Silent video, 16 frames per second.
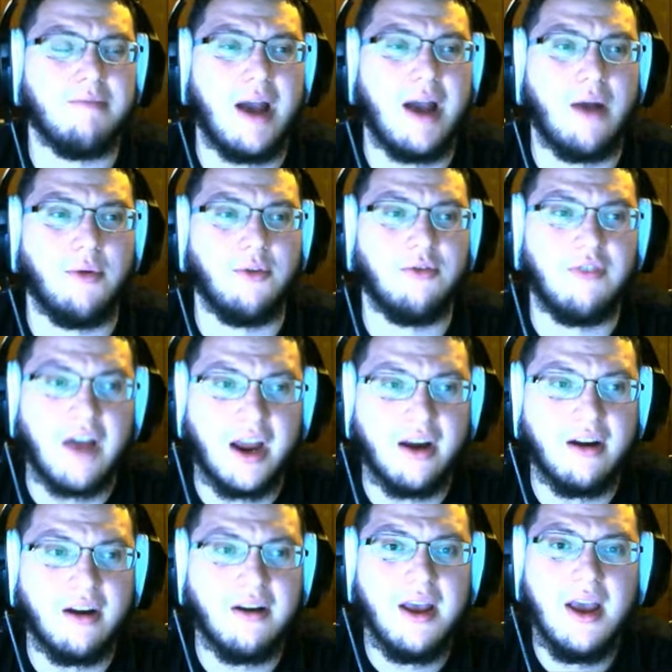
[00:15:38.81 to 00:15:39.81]
Power
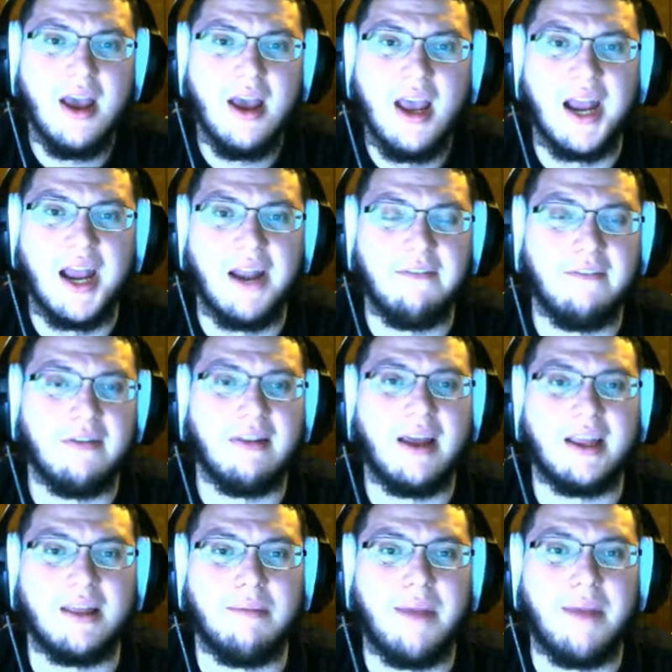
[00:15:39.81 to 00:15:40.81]
Fire, and I feel
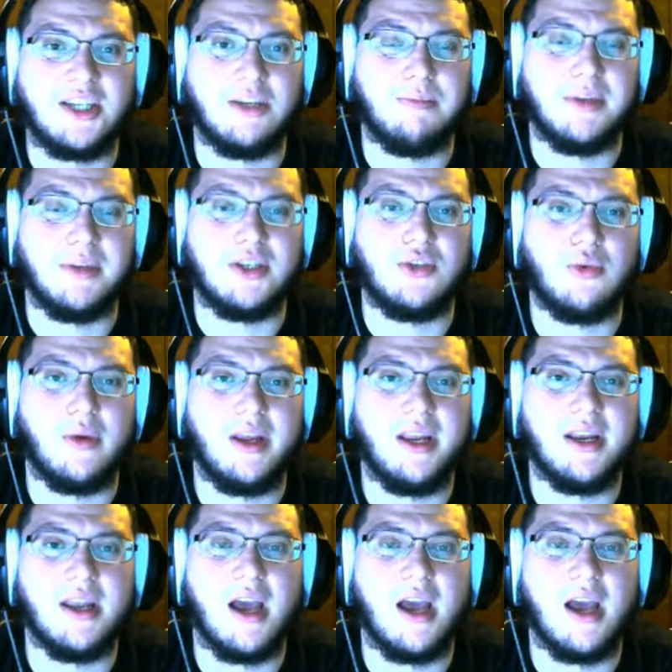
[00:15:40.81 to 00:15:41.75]
like the matchup between